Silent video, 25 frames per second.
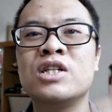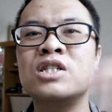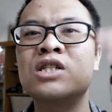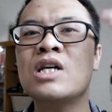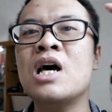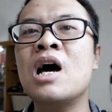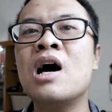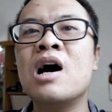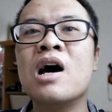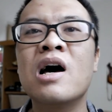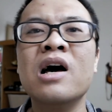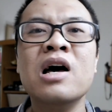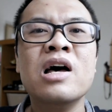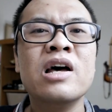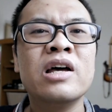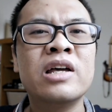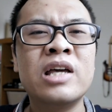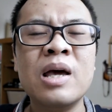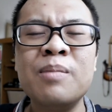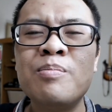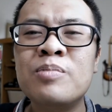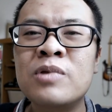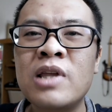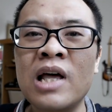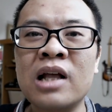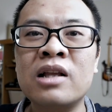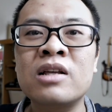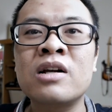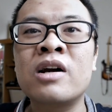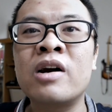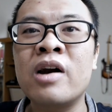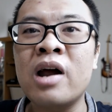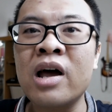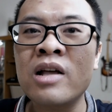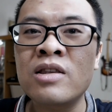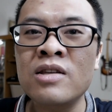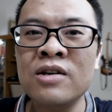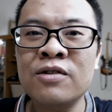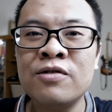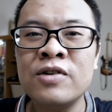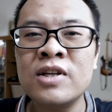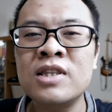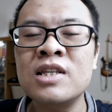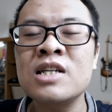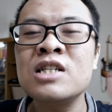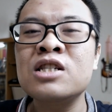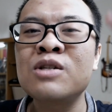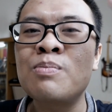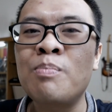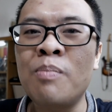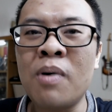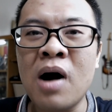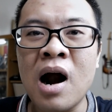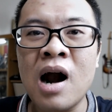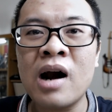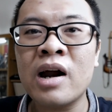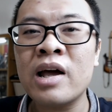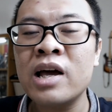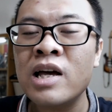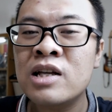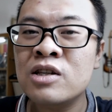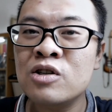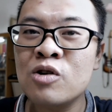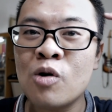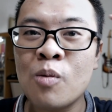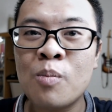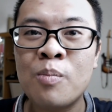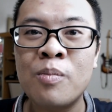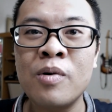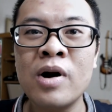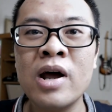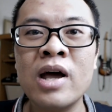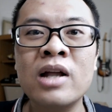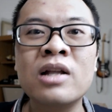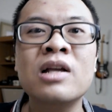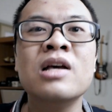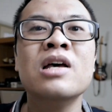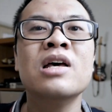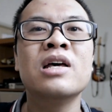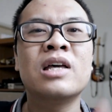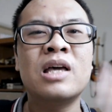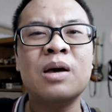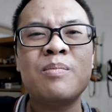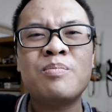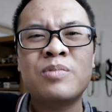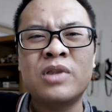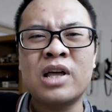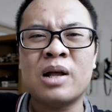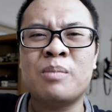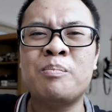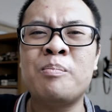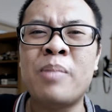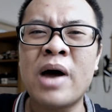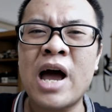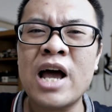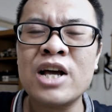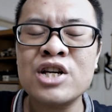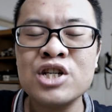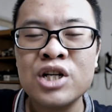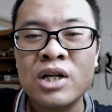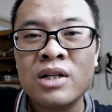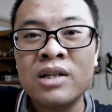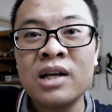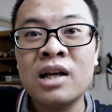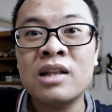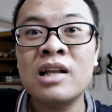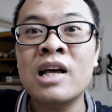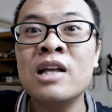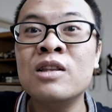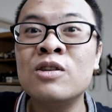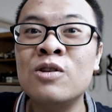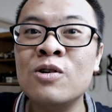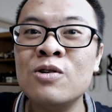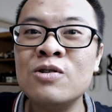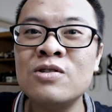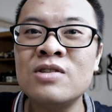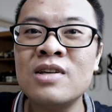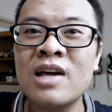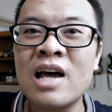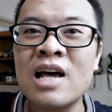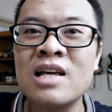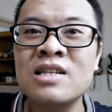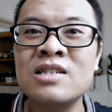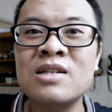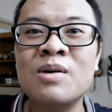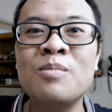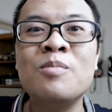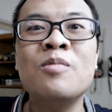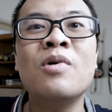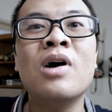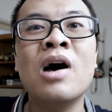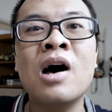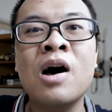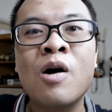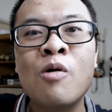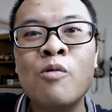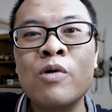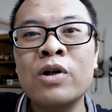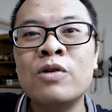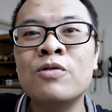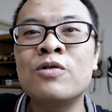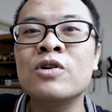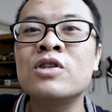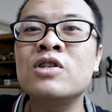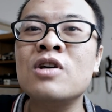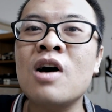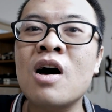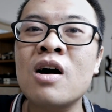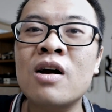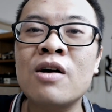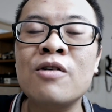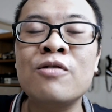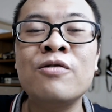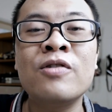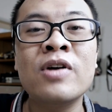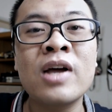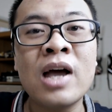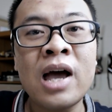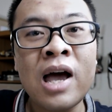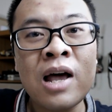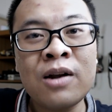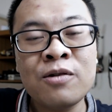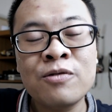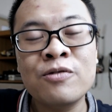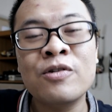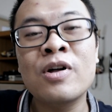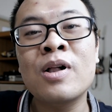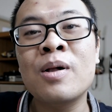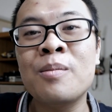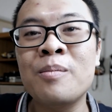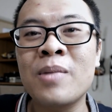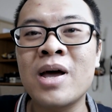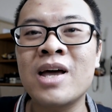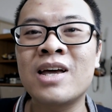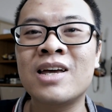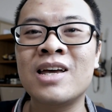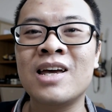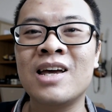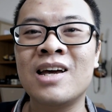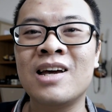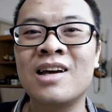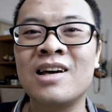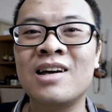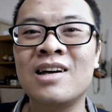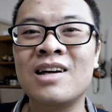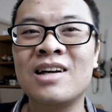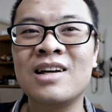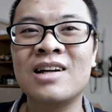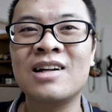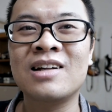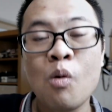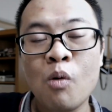Just uh, keep that creativity spark in your brain. Keep that passion, that enthusiasm uh, with photography and filmmaking.